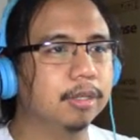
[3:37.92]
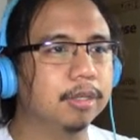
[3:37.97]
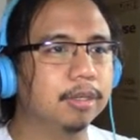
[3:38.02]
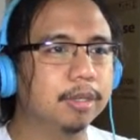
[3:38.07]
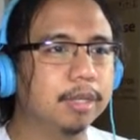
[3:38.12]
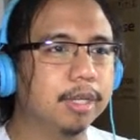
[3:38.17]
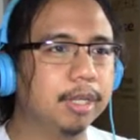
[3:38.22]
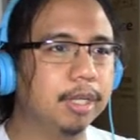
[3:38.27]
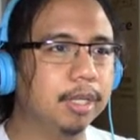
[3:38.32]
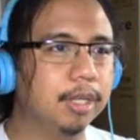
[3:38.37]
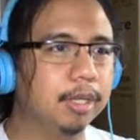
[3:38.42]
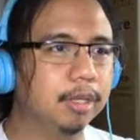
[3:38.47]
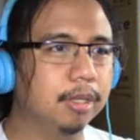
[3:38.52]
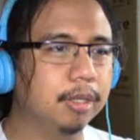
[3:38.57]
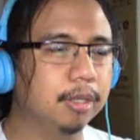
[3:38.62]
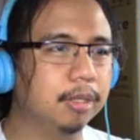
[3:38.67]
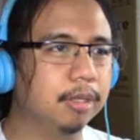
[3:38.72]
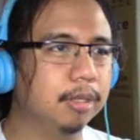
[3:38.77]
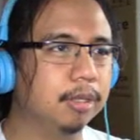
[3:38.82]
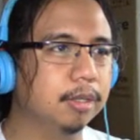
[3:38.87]
Okay,
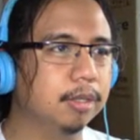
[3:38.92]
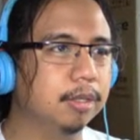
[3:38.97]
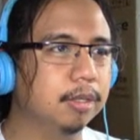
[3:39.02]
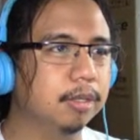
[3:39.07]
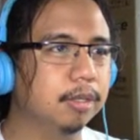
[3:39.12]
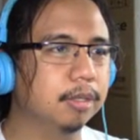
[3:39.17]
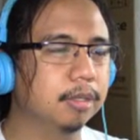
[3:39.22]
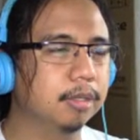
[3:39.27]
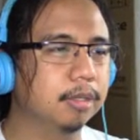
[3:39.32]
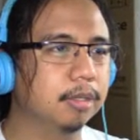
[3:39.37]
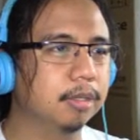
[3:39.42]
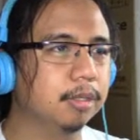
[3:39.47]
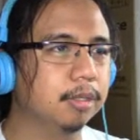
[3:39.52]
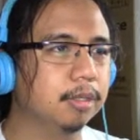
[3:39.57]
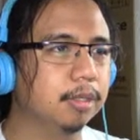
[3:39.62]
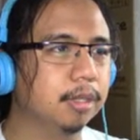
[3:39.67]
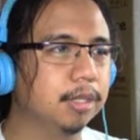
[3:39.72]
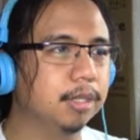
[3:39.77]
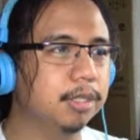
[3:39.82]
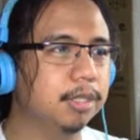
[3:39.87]

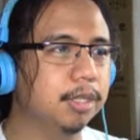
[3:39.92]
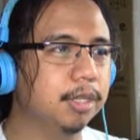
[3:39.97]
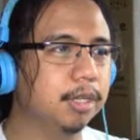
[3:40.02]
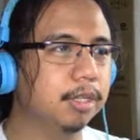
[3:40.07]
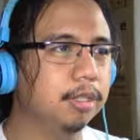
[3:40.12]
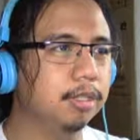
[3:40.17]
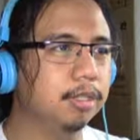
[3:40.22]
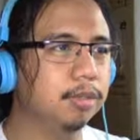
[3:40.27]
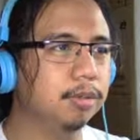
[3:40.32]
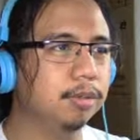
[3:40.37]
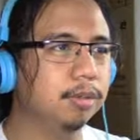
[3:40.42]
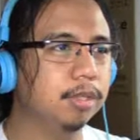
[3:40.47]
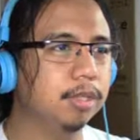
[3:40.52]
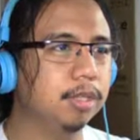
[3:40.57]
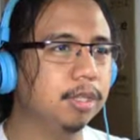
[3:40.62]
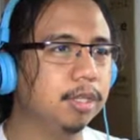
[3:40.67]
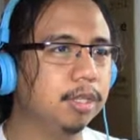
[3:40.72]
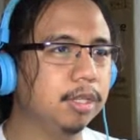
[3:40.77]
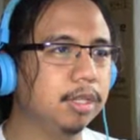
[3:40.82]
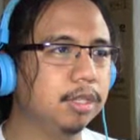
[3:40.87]
let's head to
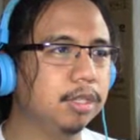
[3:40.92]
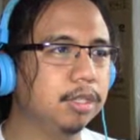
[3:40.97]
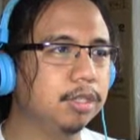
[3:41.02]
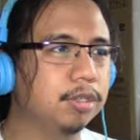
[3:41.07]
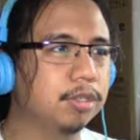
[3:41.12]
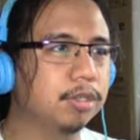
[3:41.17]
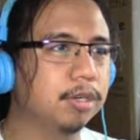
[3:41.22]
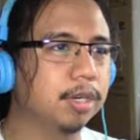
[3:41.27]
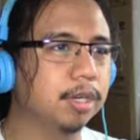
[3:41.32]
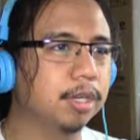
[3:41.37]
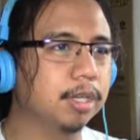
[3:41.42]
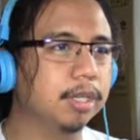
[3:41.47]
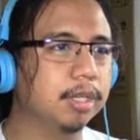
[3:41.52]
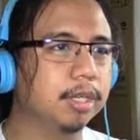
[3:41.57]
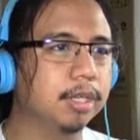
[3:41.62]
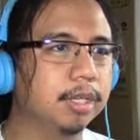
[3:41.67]
the truck.